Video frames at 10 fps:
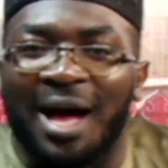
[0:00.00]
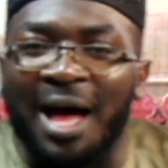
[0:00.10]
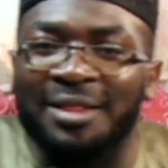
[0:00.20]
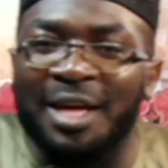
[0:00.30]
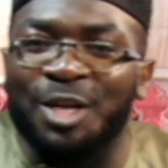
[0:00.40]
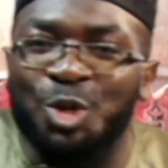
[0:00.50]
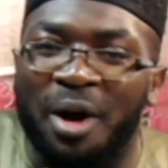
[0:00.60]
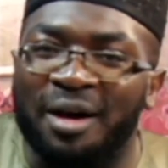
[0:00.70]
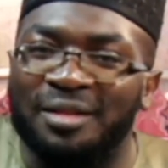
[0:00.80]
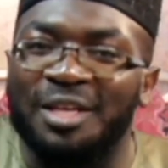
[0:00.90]
and then you
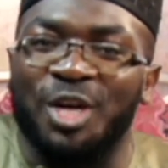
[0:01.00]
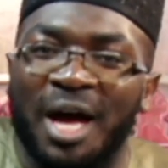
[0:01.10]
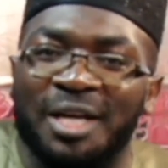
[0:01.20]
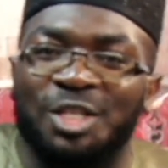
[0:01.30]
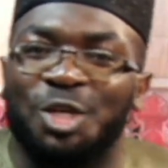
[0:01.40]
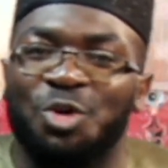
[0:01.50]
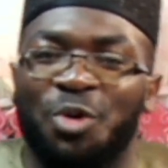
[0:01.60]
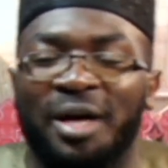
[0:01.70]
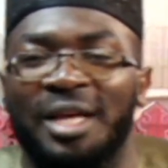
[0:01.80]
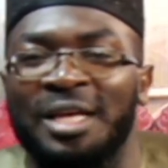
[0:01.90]
are the judge, you
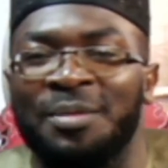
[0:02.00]
are the